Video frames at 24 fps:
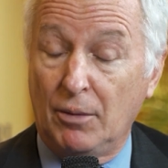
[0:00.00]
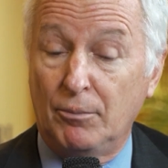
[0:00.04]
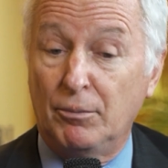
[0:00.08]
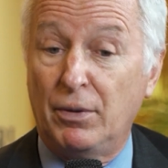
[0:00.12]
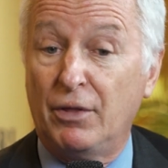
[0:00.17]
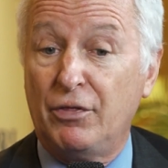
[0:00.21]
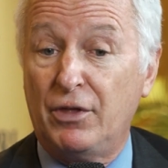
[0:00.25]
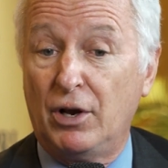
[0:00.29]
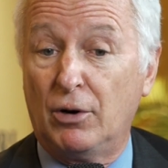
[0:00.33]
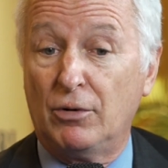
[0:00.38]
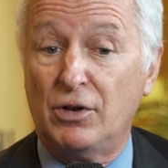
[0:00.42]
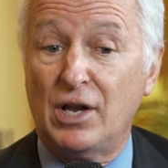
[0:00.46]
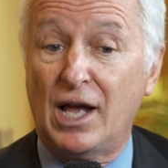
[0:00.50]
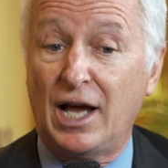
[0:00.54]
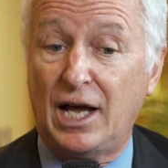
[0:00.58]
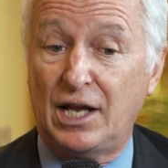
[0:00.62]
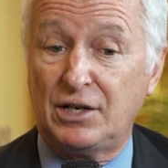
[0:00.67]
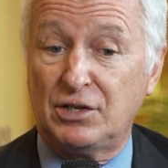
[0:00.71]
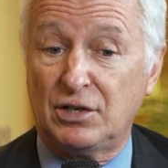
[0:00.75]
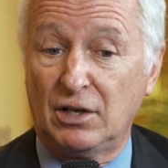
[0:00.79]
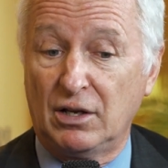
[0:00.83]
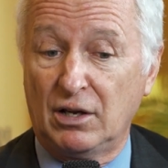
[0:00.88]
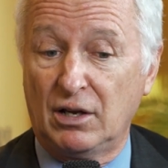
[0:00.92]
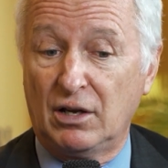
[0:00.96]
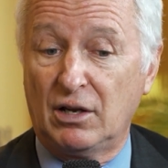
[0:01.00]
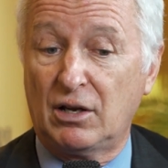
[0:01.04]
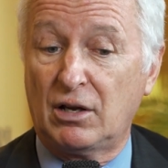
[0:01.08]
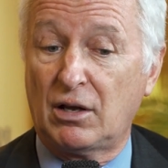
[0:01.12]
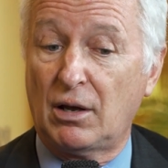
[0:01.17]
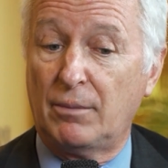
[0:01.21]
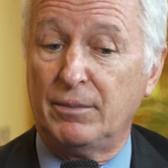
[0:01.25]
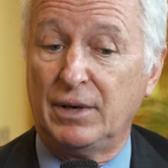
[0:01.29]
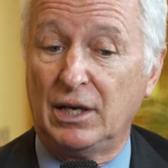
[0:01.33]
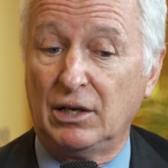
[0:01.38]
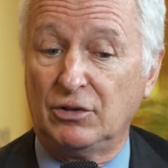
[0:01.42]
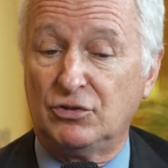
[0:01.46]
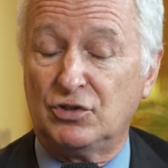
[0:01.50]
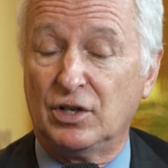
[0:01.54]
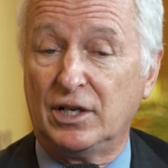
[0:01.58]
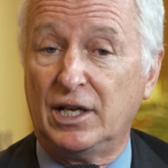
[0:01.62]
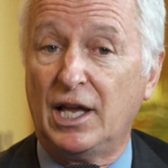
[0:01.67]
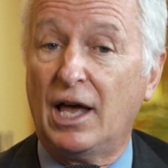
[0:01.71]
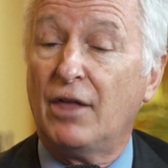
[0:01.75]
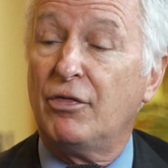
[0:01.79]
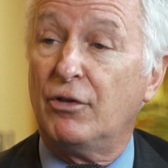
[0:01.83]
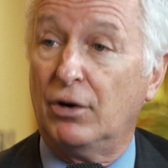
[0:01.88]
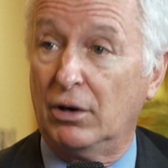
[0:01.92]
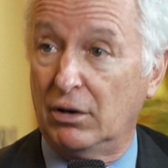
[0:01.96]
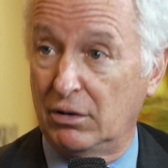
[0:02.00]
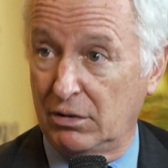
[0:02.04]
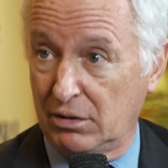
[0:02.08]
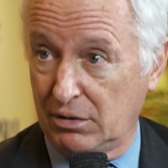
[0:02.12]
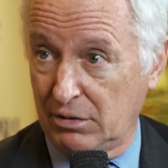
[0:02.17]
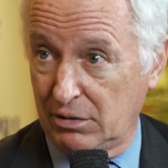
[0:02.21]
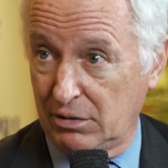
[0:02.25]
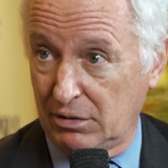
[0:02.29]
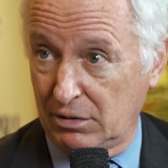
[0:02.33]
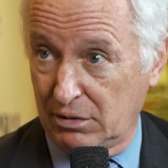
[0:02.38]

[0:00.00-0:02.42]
but they're not coming together.